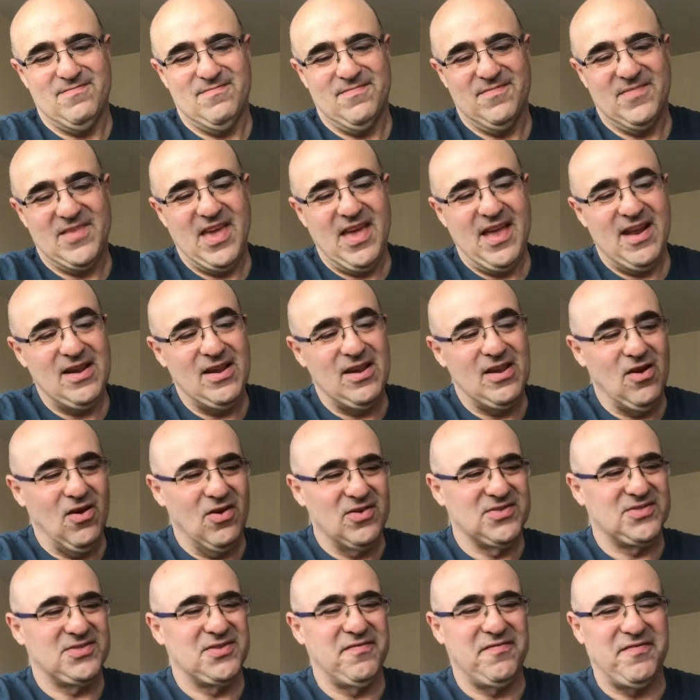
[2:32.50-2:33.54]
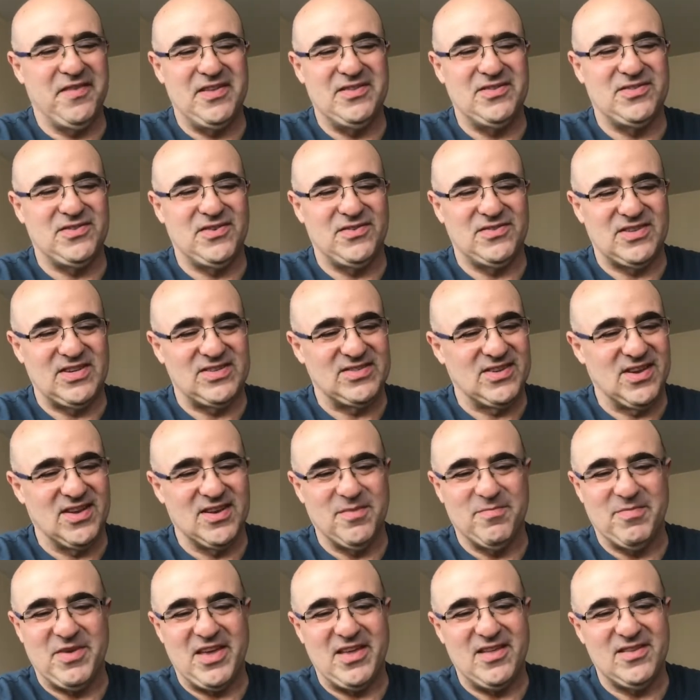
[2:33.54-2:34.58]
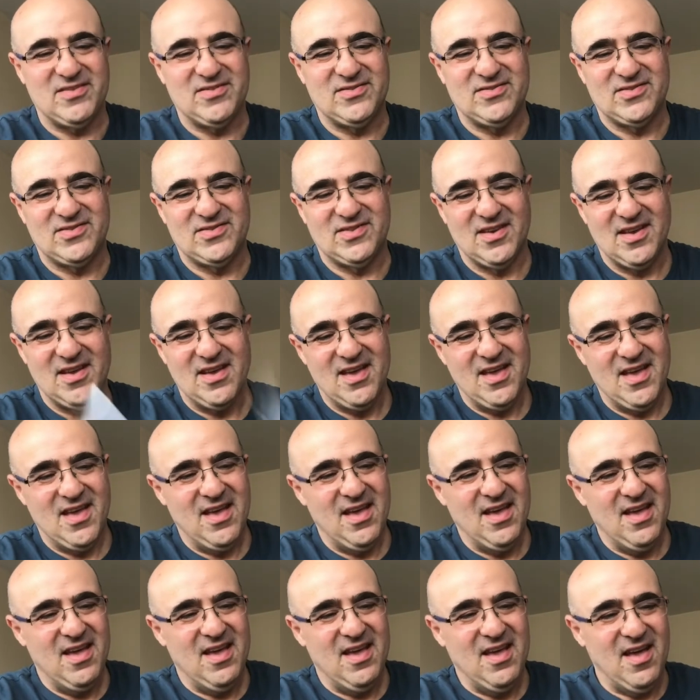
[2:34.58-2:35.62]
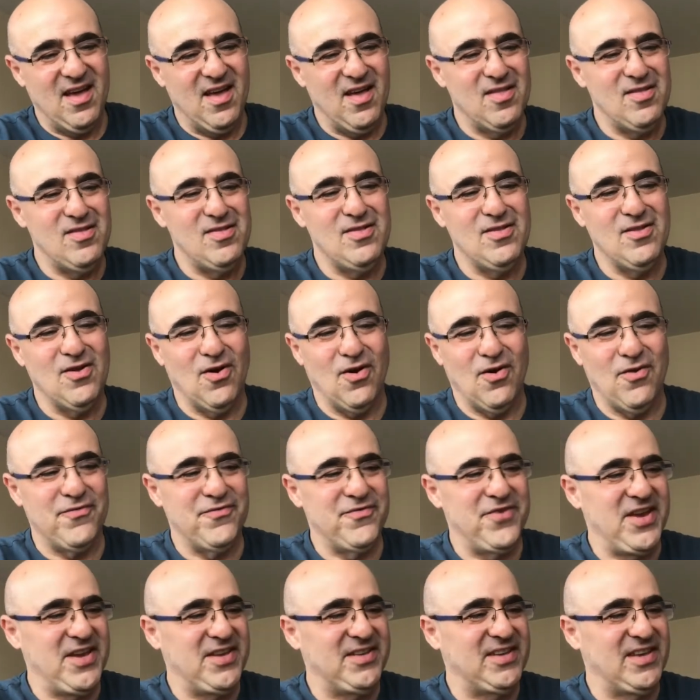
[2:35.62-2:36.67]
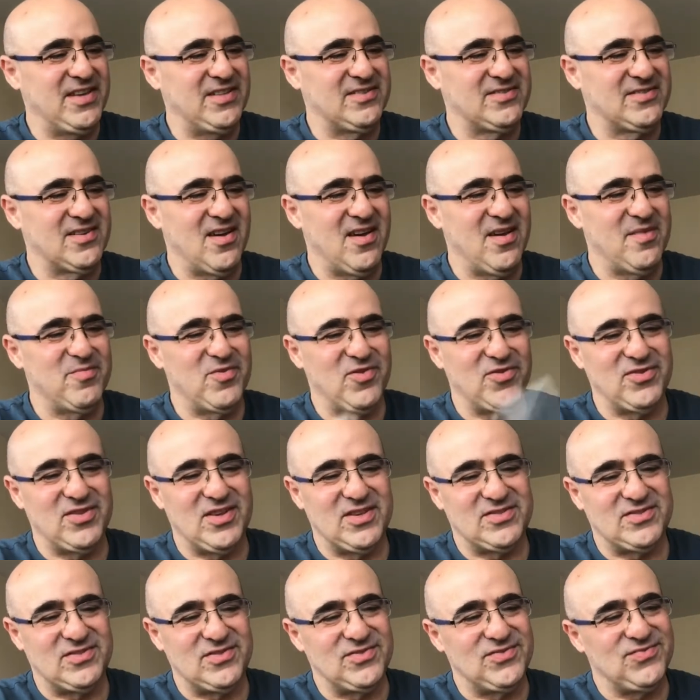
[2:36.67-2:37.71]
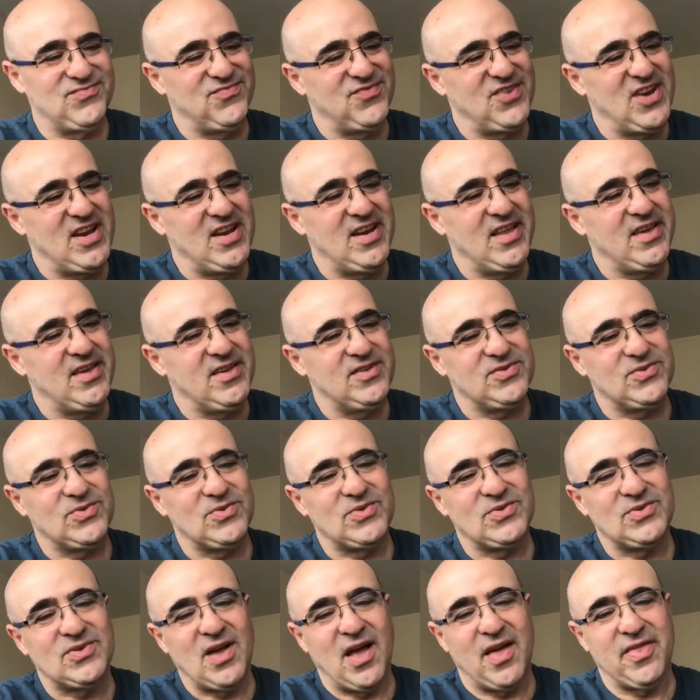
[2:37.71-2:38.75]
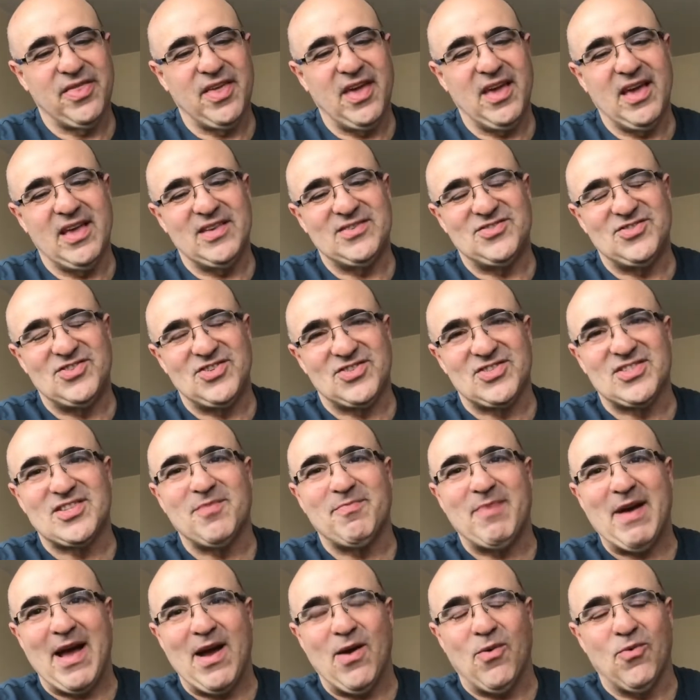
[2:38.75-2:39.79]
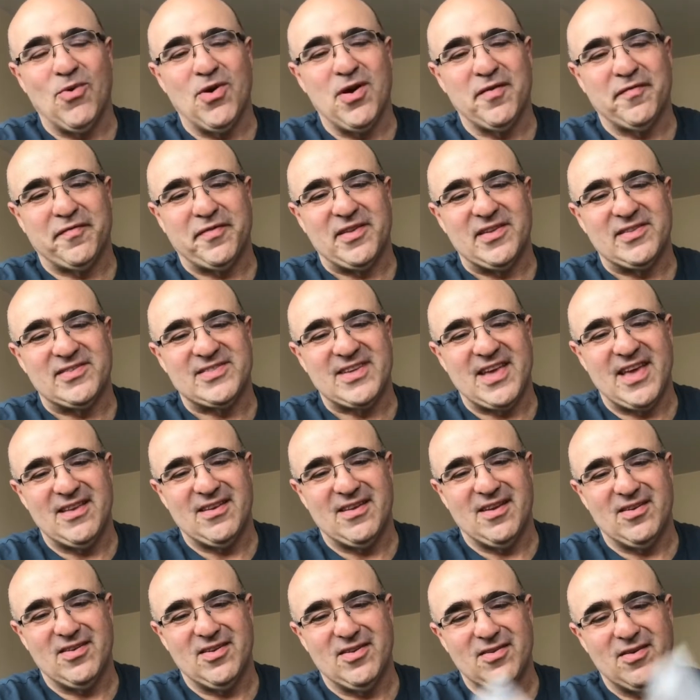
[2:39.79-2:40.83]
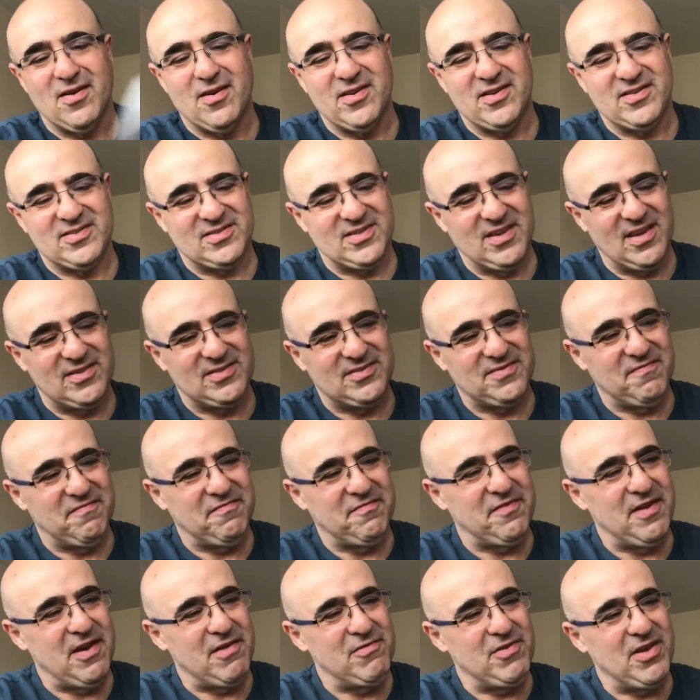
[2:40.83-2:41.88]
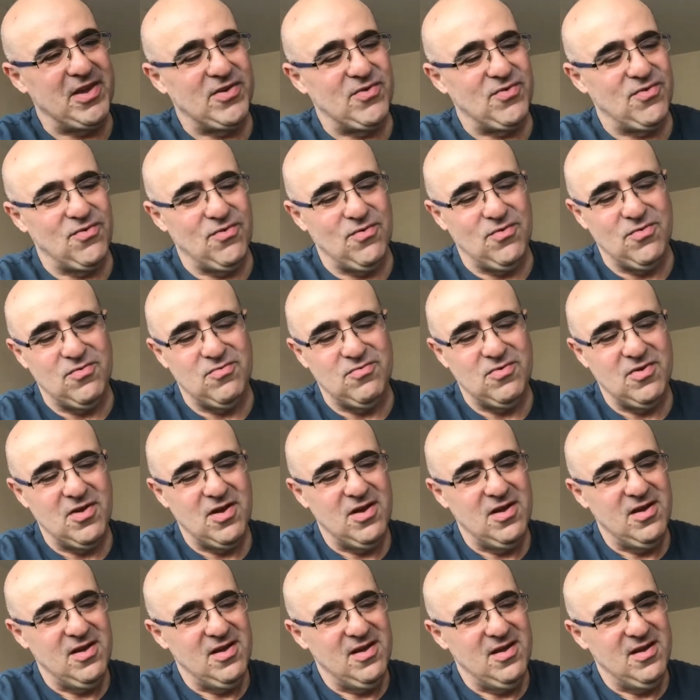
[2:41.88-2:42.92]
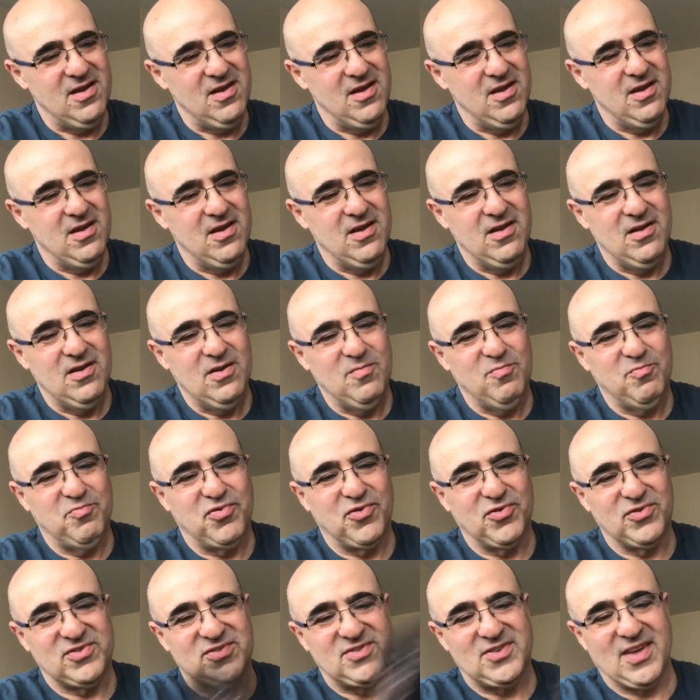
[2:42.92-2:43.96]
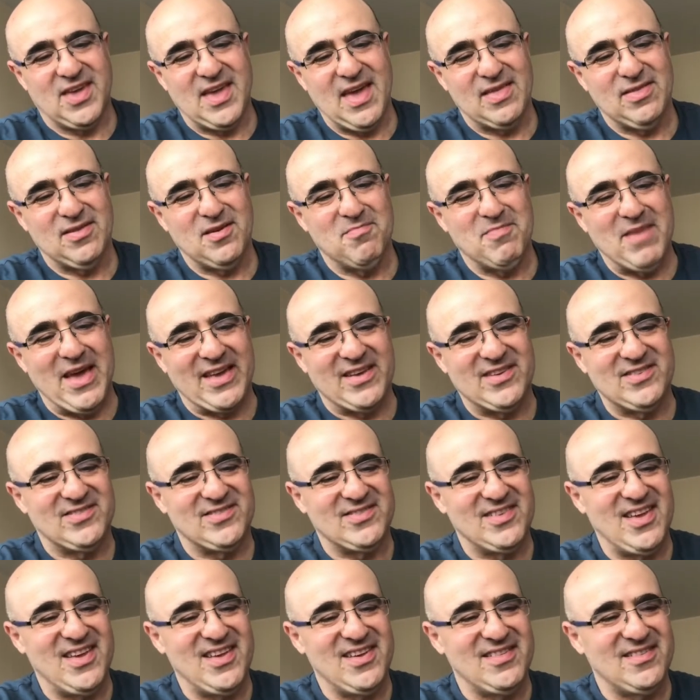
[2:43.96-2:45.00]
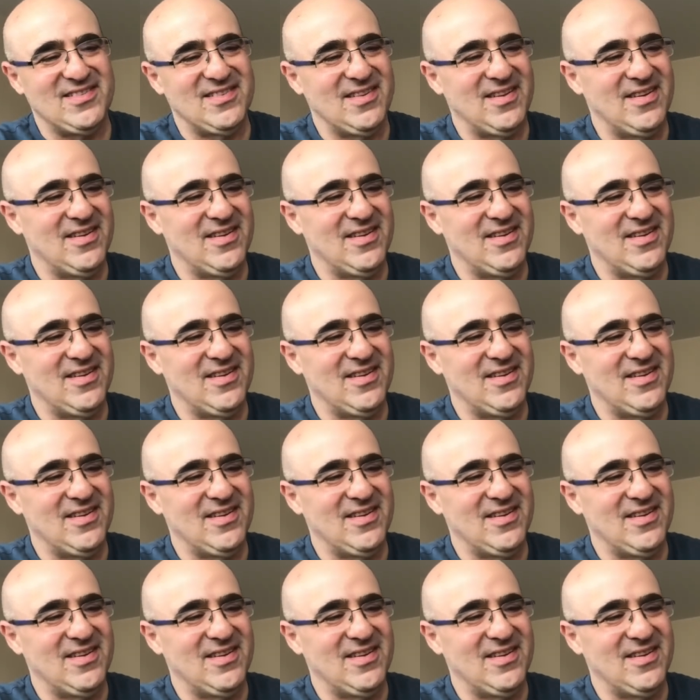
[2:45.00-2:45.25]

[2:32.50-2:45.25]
lots of interviews. There's going to be a lot of reading time on this. This really is, I think it's just about worth the tenner. You know, it's a very cool put together magazine.